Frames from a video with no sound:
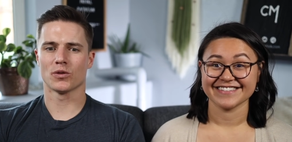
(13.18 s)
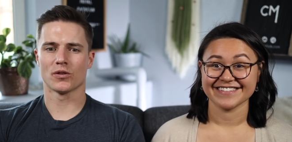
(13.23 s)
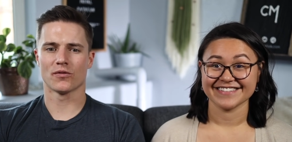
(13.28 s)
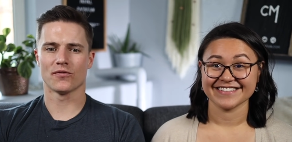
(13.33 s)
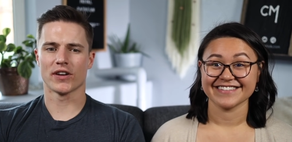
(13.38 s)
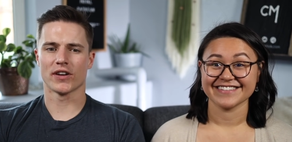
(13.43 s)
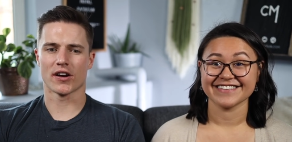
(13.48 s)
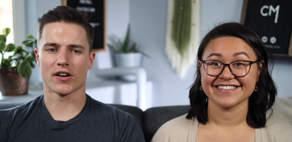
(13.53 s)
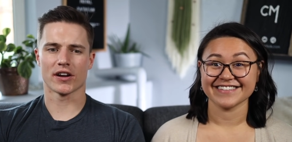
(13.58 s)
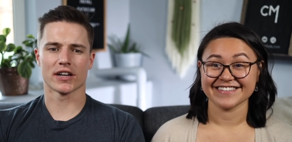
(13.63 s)
Speaker 1: we're
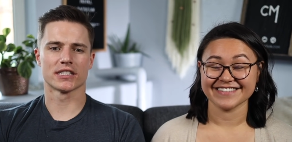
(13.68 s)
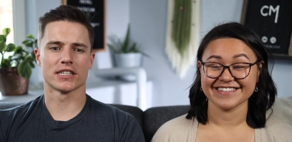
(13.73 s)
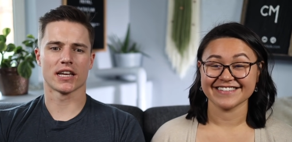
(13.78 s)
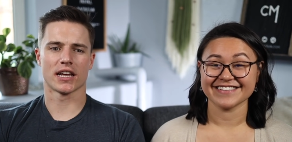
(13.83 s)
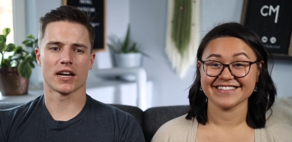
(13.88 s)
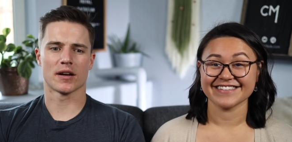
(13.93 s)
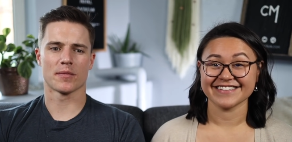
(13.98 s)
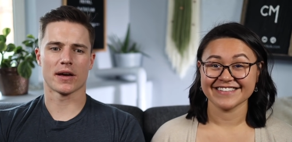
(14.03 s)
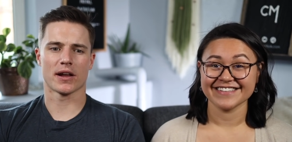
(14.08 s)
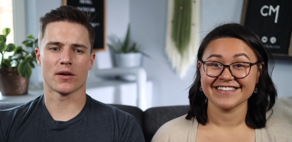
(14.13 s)
very excited
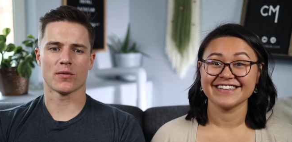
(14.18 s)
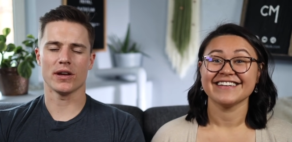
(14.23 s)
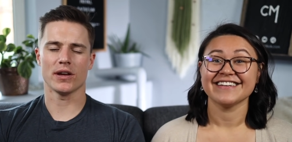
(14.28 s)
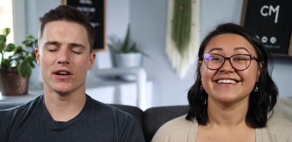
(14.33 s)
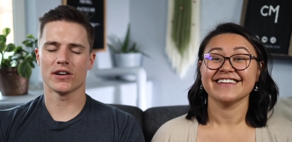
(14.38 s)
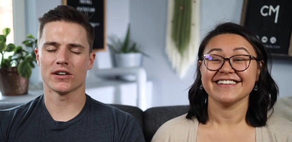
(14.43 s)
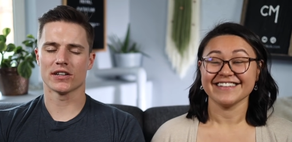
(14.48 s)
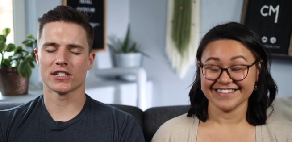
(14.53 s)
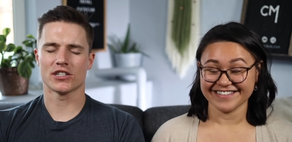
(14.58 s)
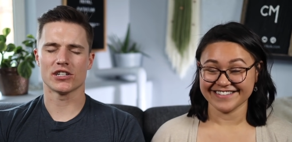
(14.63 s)
about it. We hear
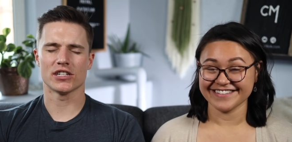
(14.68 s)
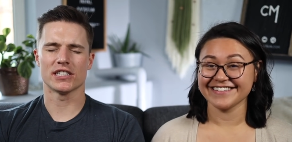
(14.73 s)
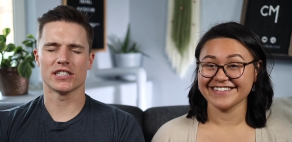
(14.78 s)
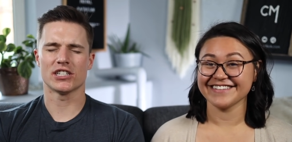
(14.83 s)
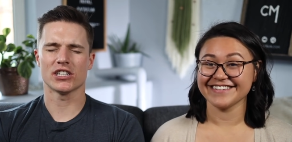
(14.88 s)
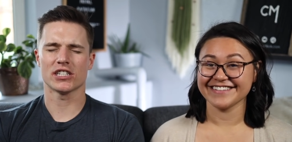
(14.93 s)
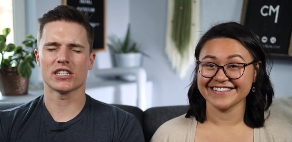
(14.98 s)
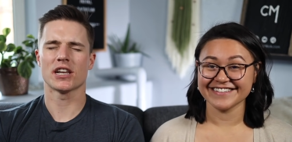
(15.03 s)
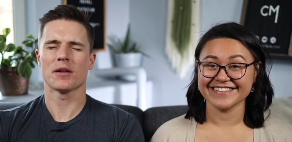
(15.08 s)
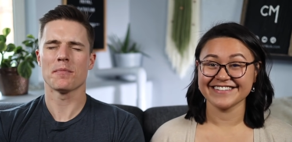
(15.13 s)
that she's
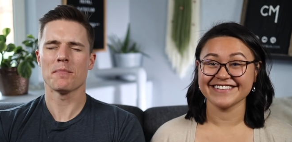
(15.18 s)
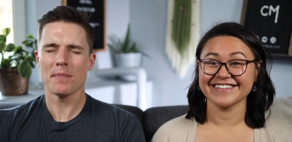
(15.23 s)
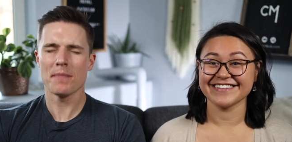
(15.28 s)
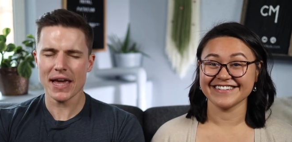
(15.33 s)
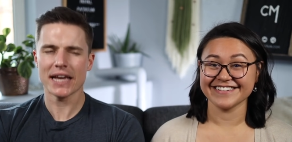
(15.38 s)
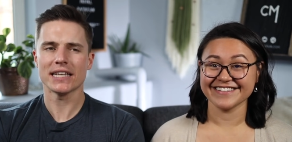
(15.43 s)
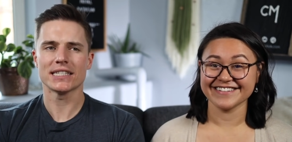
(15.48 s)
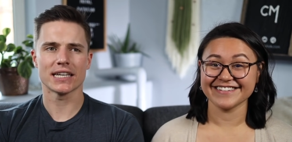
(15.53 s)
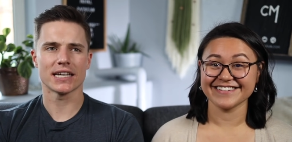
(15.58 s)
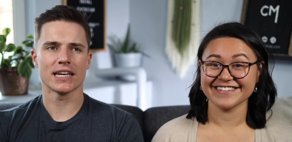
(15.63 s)
just an
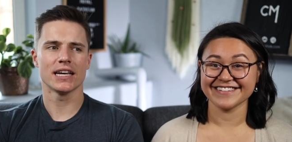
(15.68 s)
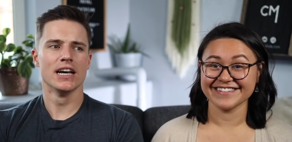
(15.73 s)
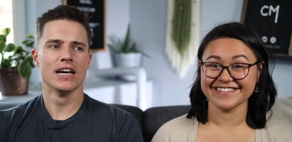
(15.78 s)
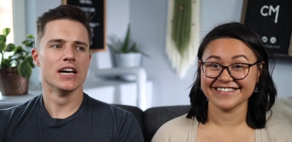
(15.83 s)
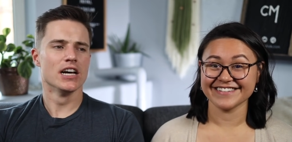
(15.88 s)
amazing